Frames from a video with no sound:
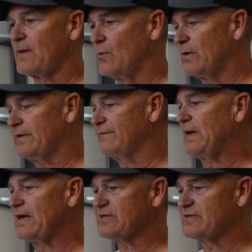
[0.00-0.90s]
One of the
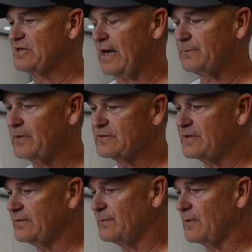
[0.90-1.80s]
fastest jack plates
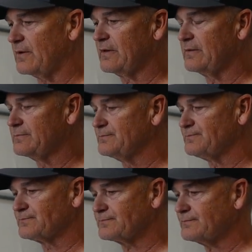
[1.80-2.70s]
on the market,
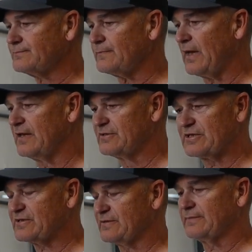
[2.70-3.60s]
and
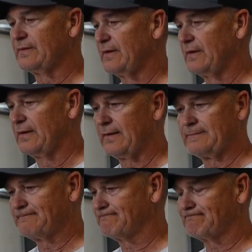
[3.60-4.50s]
just
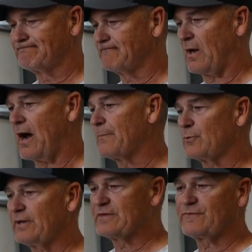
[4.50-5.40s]

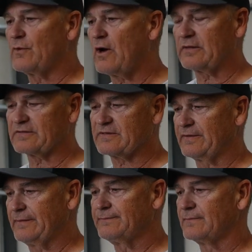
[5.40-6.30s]
operates
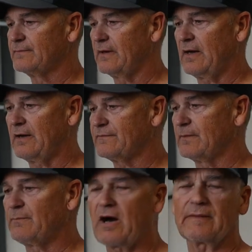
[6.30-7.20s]
flawlessly.
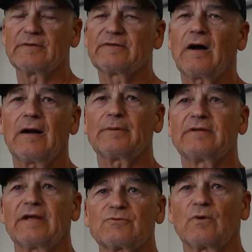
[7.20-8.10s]
From bottom to top, it
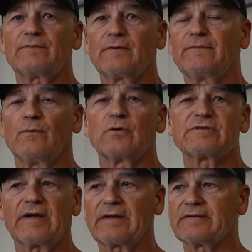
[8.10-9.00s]
takes roughly 4
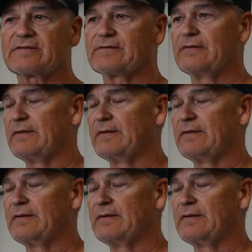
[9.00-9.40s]
seconds.